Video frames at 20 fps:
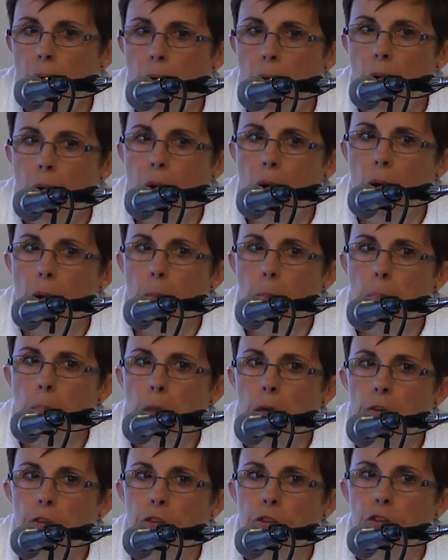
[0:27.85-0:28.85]

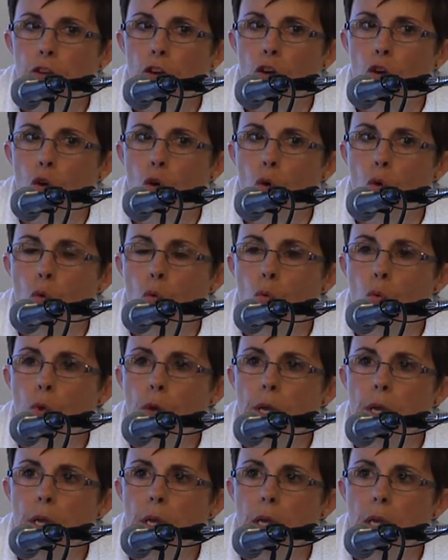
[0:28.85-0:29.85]
Um, so
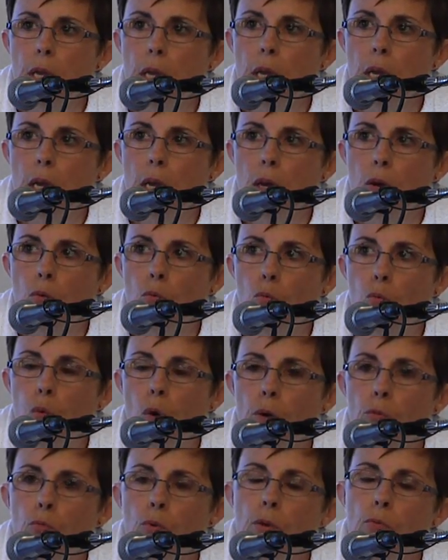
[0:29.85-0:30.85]
we
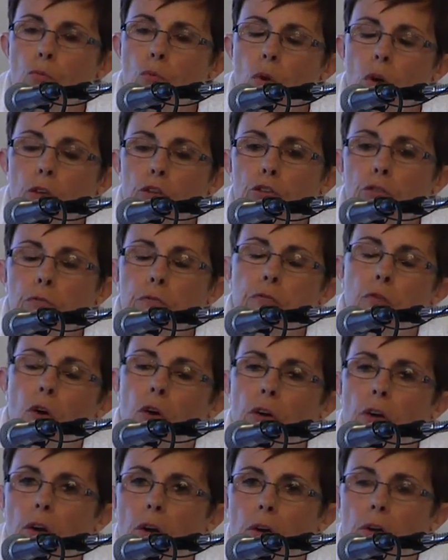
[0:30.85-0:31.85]
what we want to
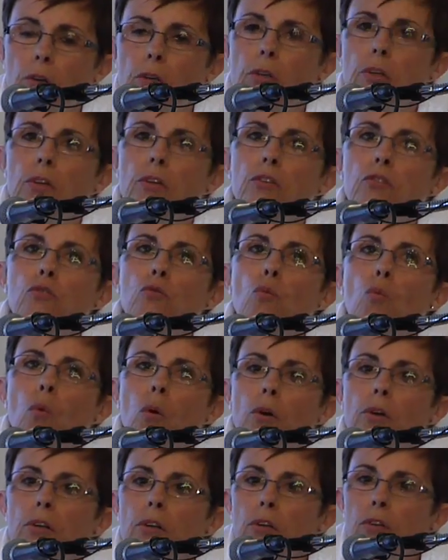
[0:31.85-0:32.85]
find out is
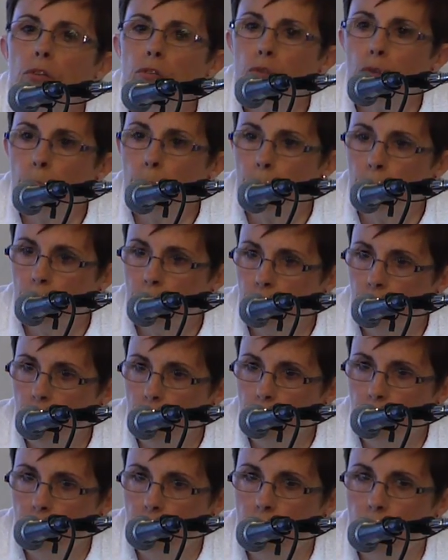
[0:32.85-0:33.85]
what is the
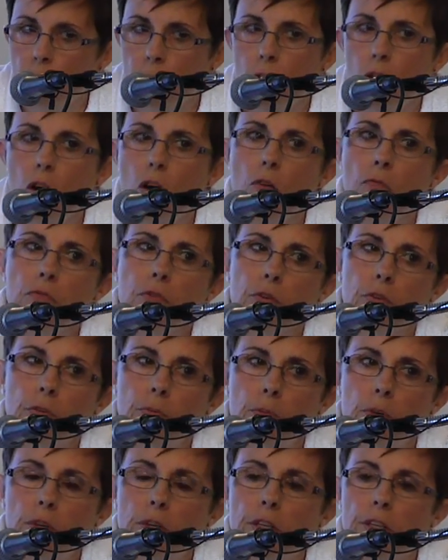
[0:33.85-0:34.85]
perception of the
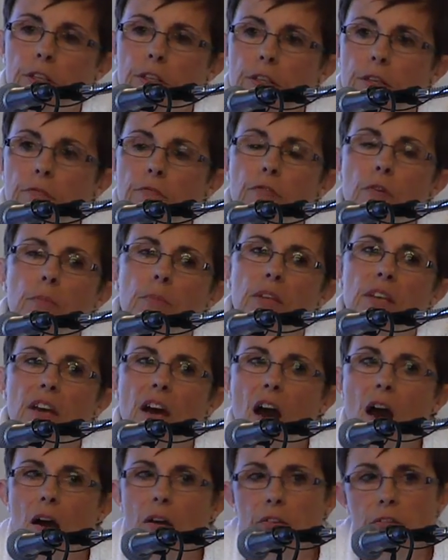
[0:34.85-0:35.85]
community from the
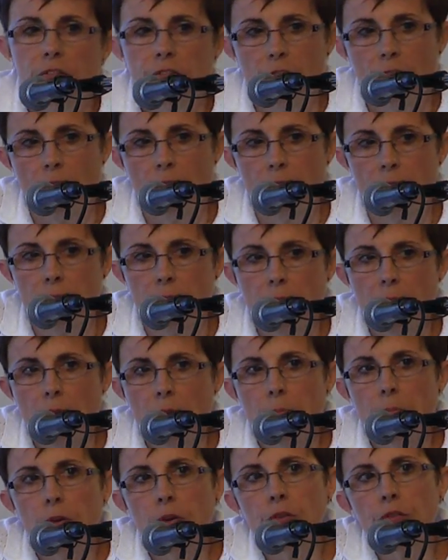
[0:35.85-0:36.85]
outside,
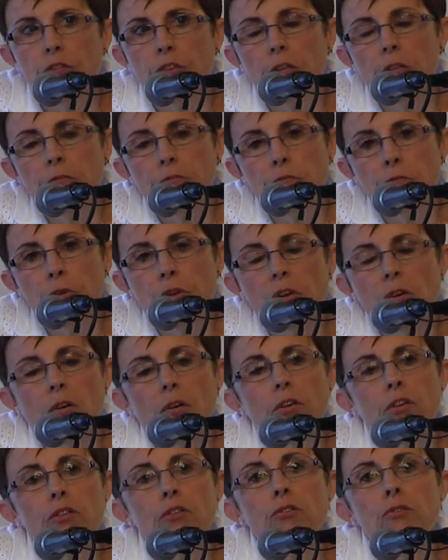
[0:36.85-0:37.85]
because if we
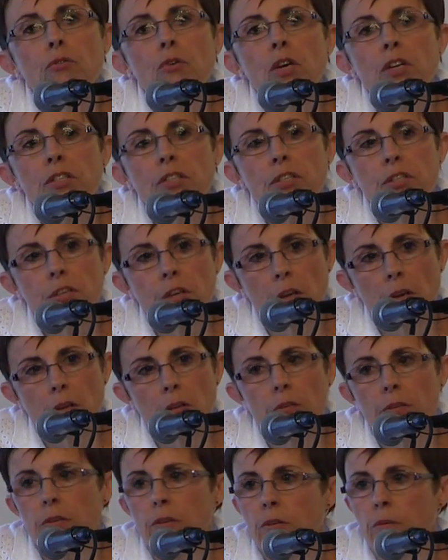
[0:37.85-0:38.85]
are to
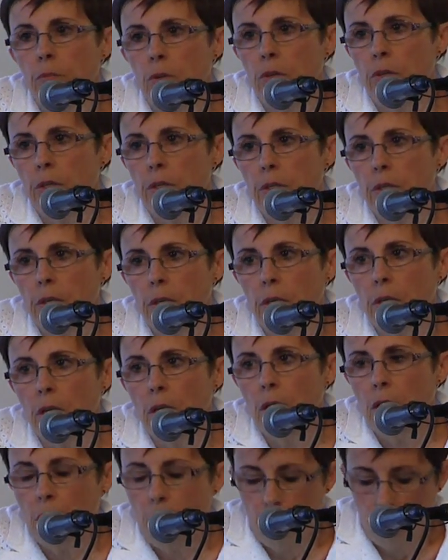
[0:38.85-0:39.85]
sell the community,
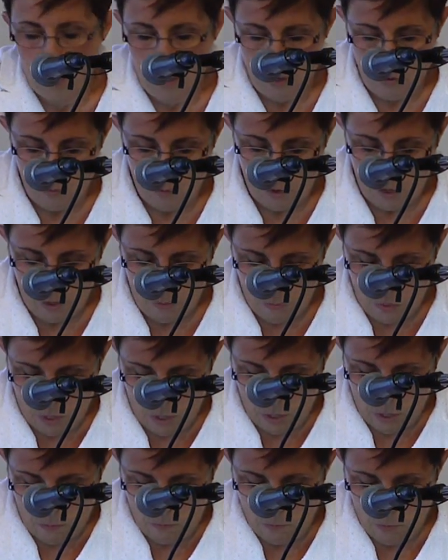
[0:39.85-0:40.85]
and what I
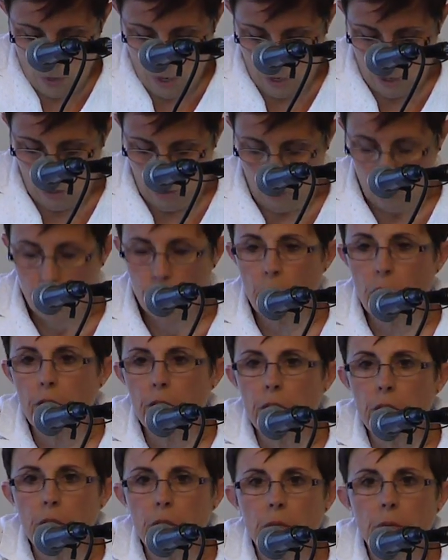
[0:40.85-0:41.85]
mean by
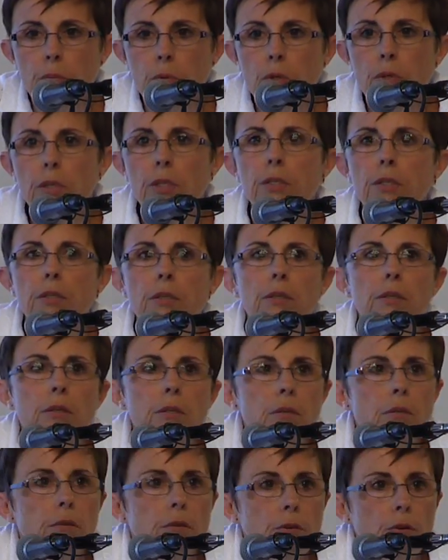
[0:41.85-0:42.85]
selling the
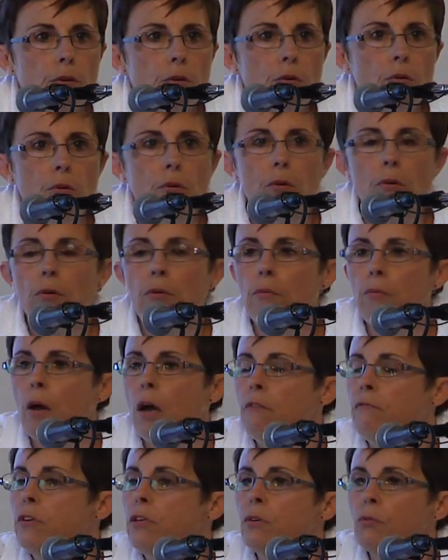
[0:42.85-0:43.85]
community, you know,
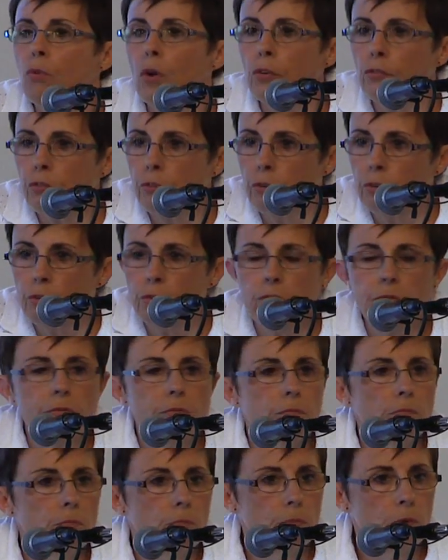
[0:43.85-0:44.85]
having
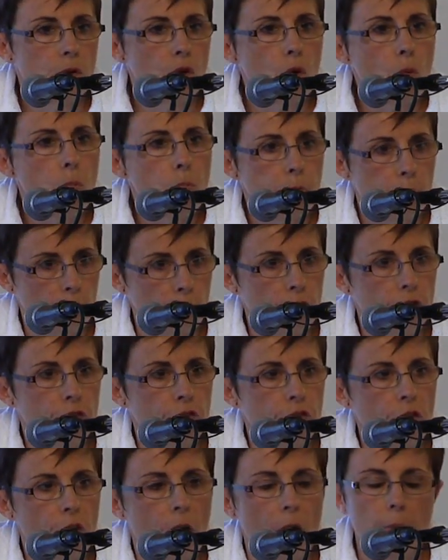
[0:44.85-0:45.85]
residents you know,
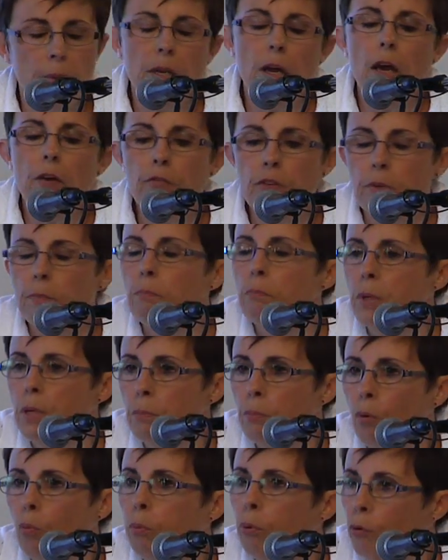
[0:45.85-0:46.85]
purchase, I mean, having
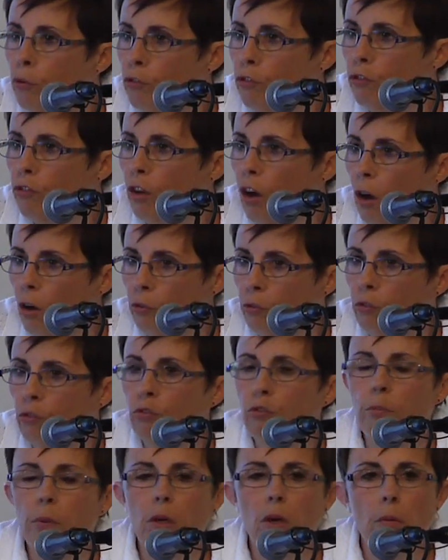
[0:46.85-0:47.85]
people purchase
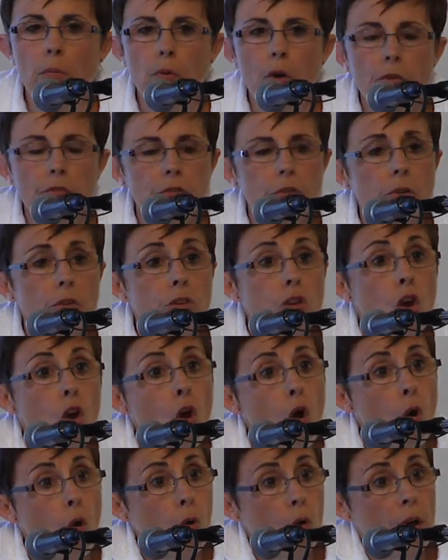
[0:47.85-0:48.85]
houses to become resident
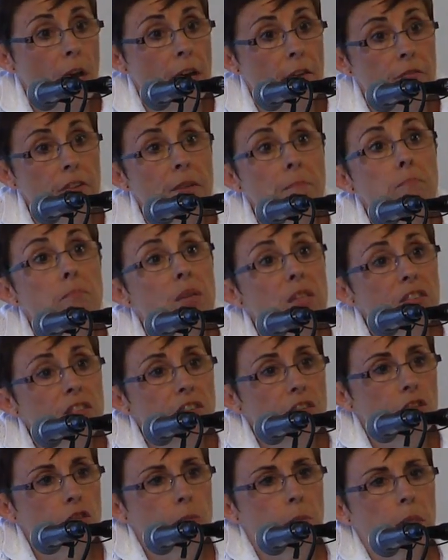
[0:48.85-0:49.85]
or having
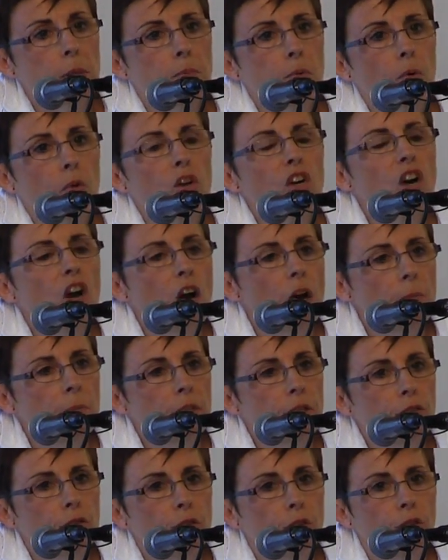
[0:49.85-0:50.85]
business people come
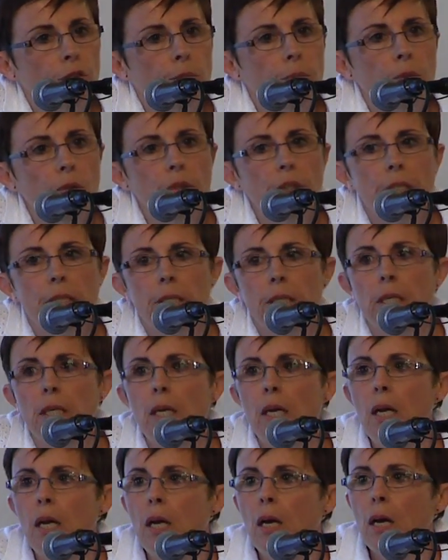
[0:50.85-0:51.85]
into the community,